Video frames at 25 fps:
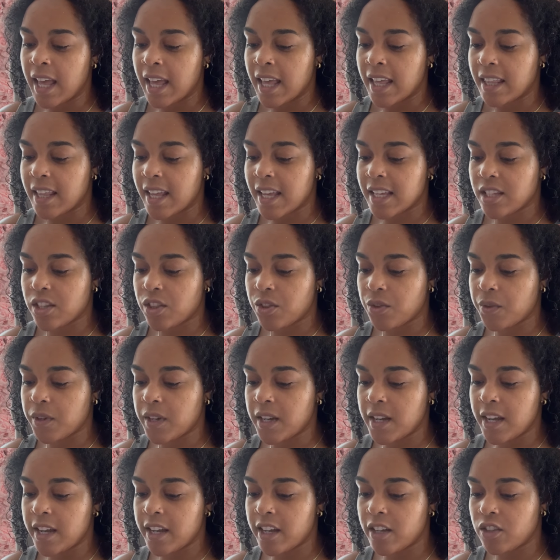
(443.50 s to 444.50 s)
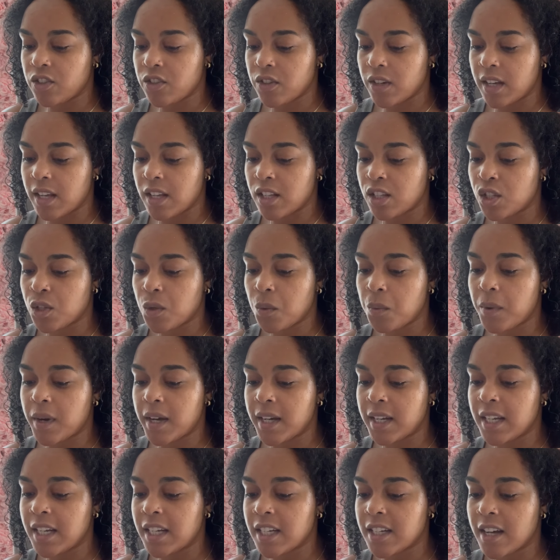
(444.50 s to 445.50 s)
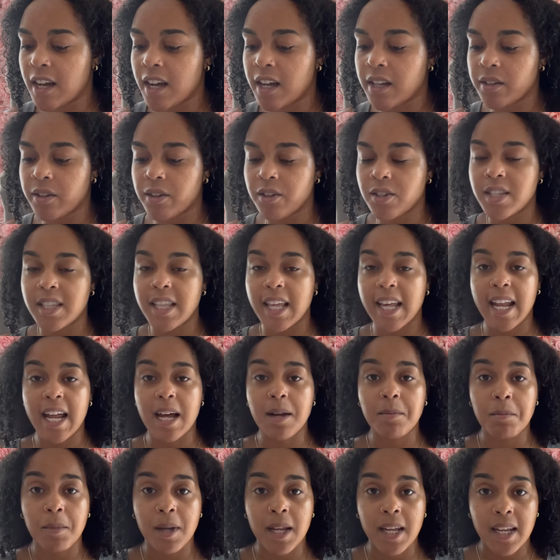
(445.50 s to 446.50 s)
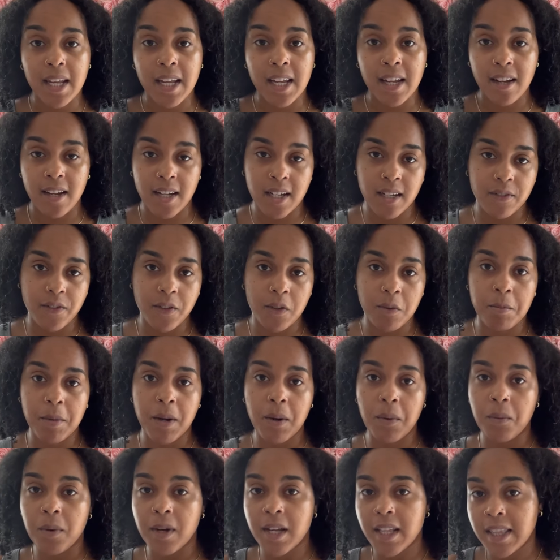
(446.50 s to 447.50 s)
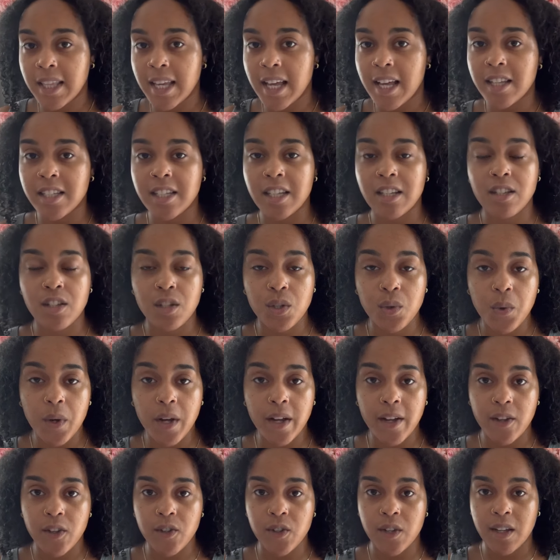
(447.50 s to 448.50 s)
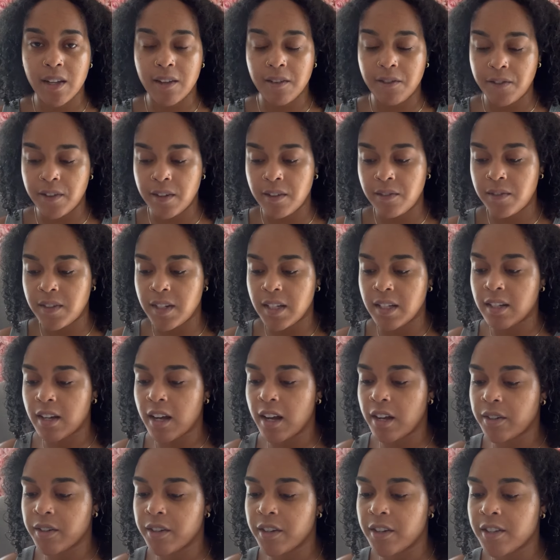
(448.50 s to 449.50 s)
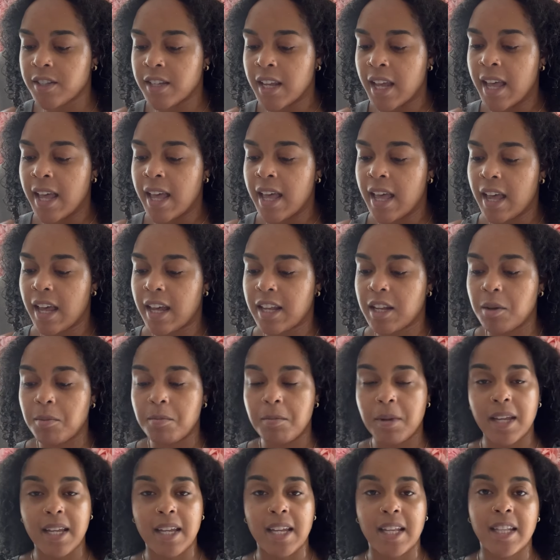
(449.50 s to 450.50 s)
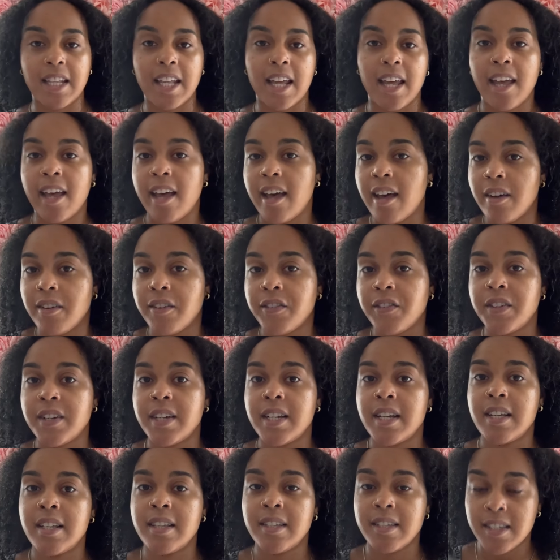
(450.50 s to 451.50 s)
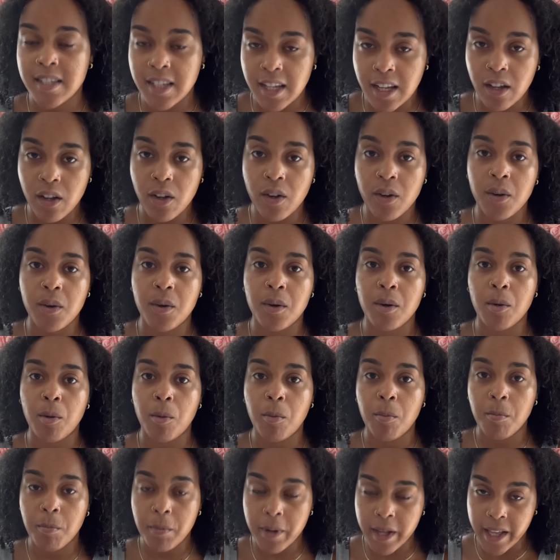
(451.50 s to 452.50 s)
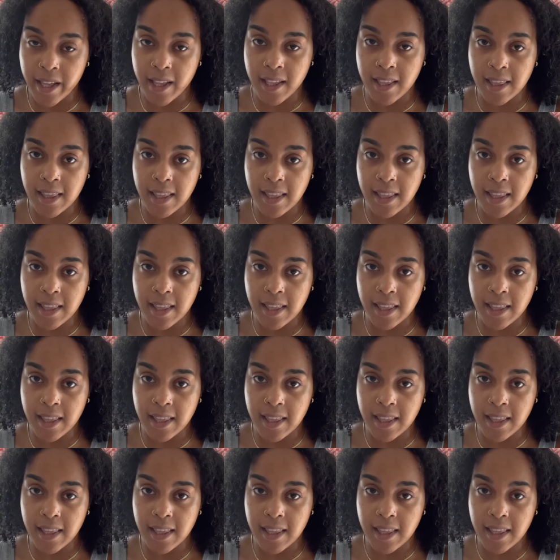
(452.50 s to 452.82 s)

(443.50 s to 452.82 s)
That's $320 that I'm making off of my $1,250, and I'm making that every single month.